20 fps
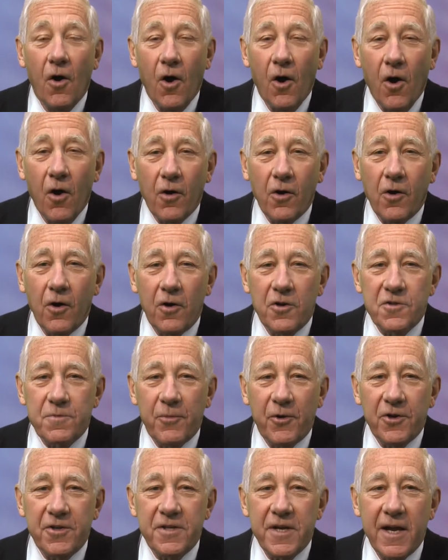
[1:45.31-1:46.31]
all cause
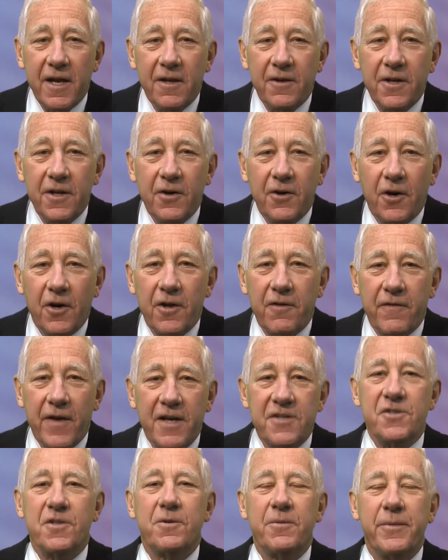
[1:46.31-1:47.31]
mortality,
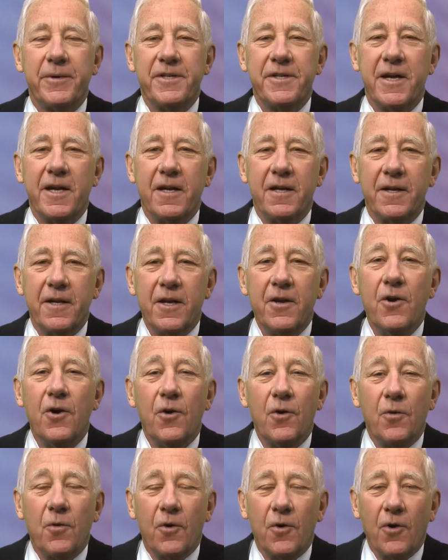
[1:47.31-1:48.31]
cardiovascular mortality,
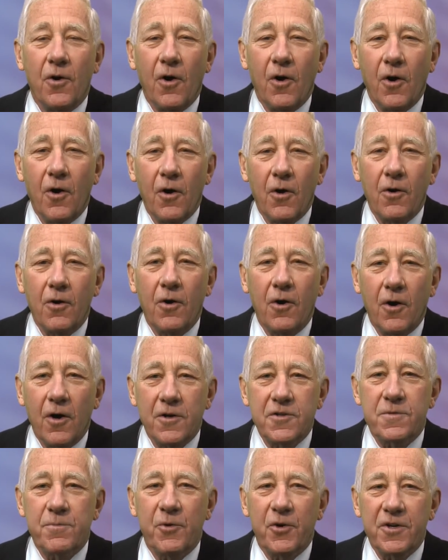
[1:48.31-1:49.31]
or all
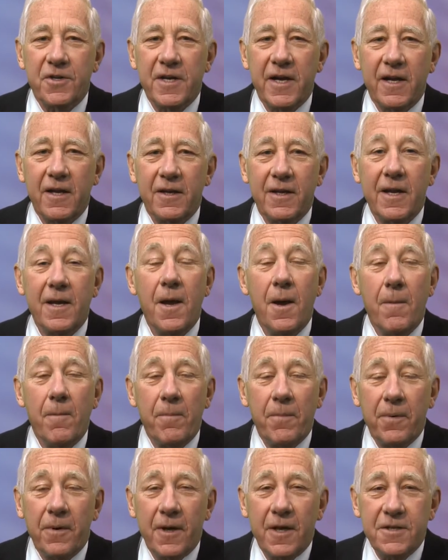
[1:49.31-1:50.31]
cause mortality
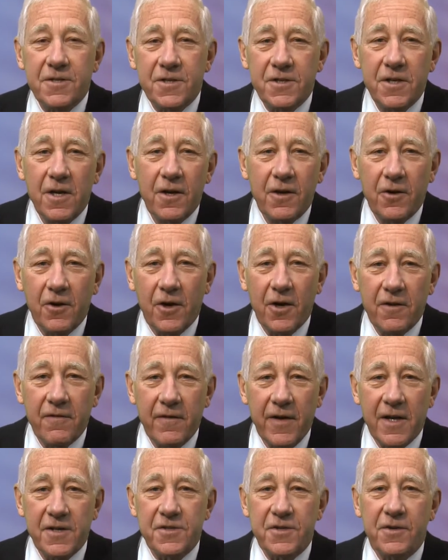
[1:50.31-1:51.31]
plus
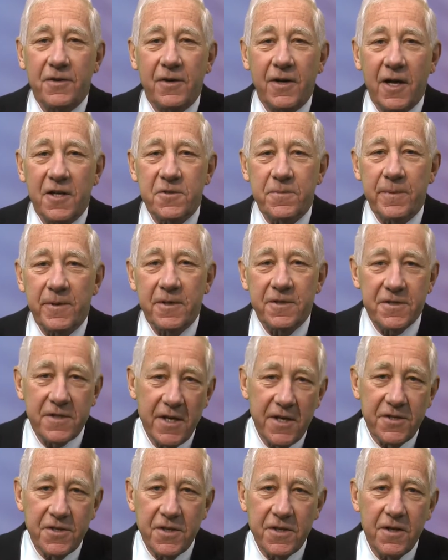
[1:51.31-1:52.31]
cardiovascular
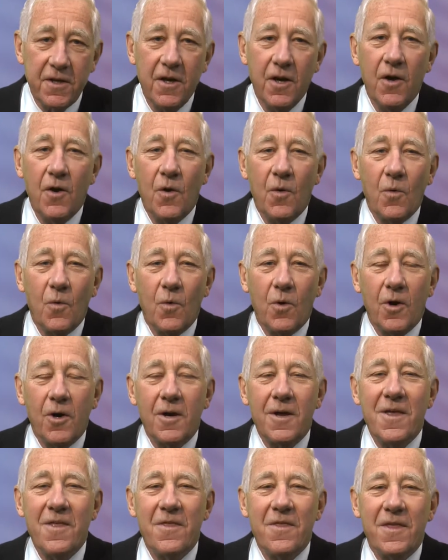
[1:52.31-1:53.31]
hospitalization
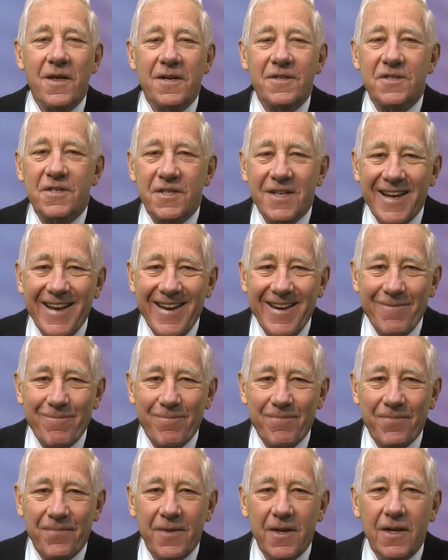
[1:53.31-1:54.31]
were the
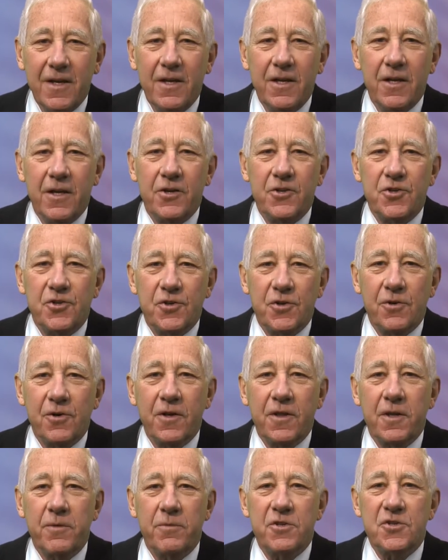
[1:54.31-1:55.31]
same. In
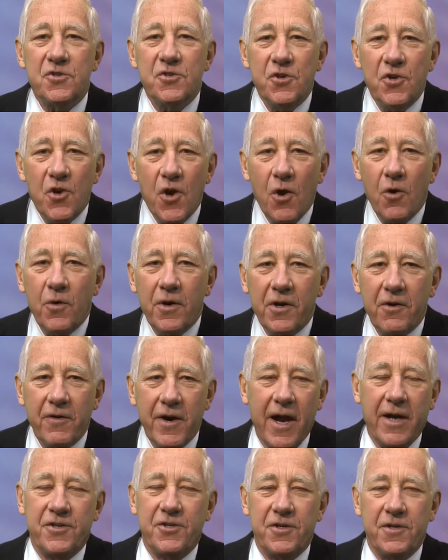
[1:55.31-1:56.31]
short, there was no
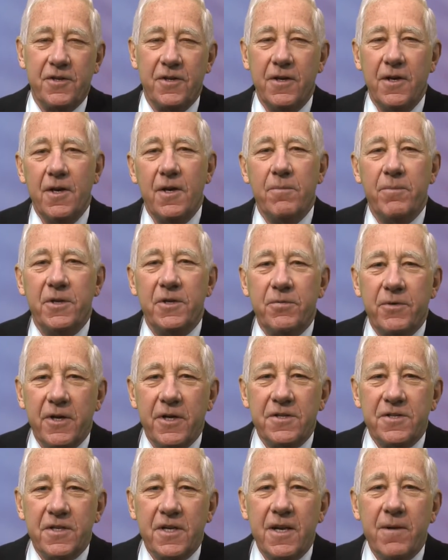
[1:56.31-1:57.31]
interaction between
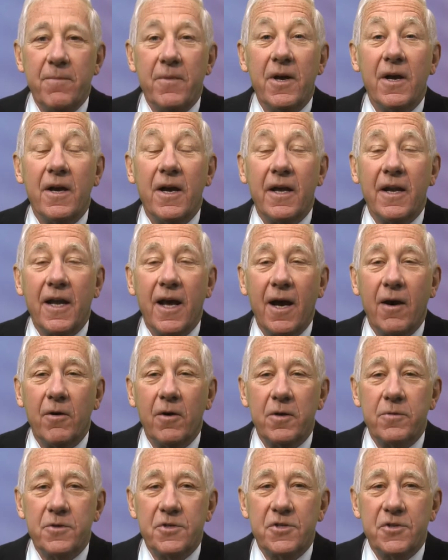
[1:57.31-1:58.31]
ischemia and how
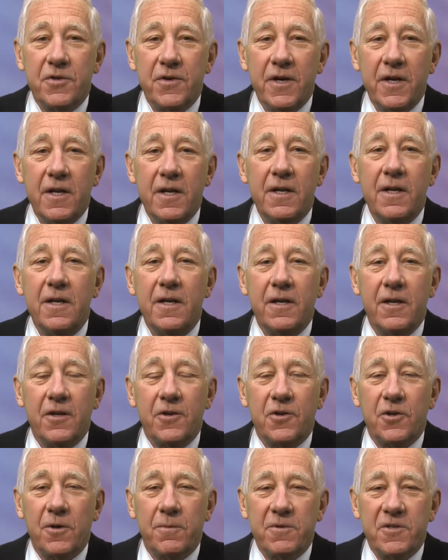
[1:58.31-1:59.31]
it was treated
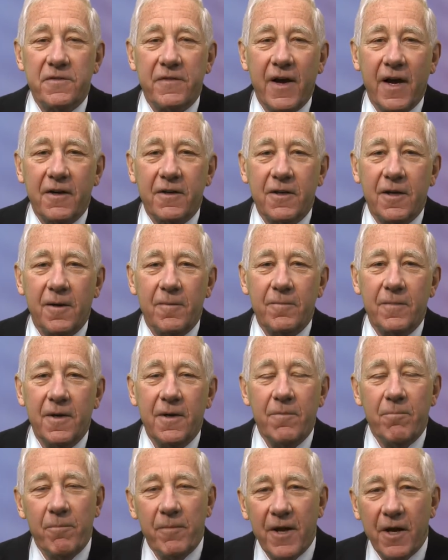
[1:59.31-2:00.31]
in terms of outcome,
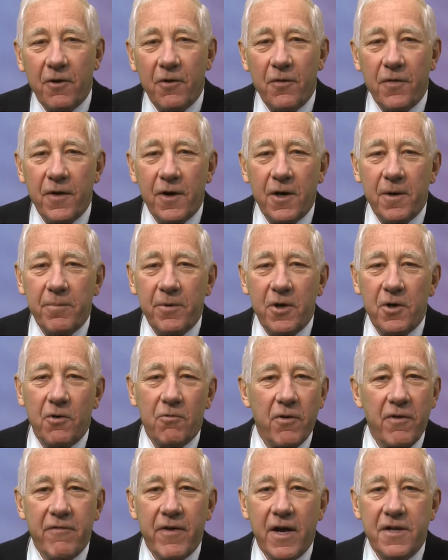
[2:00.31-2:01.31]
medical therapy or
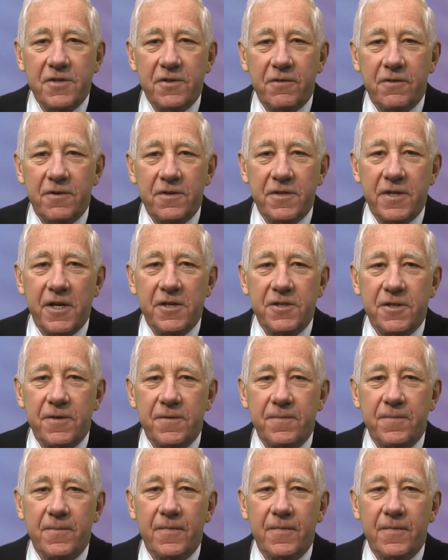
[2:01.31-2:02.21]
revascularization.